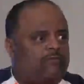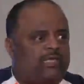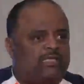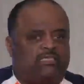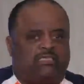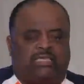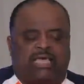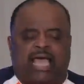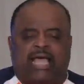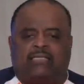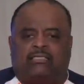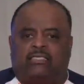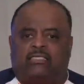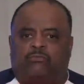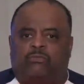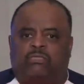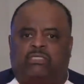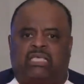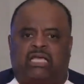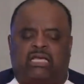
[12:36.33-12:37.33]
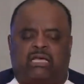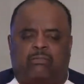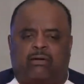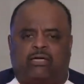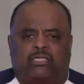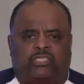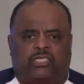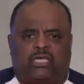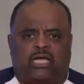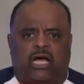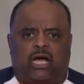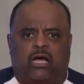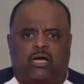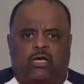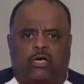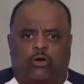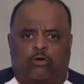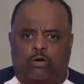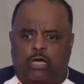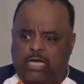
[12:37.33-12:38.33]
of these cases we see come out of
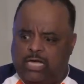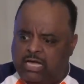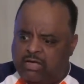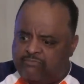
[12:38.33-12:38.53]
Chicago,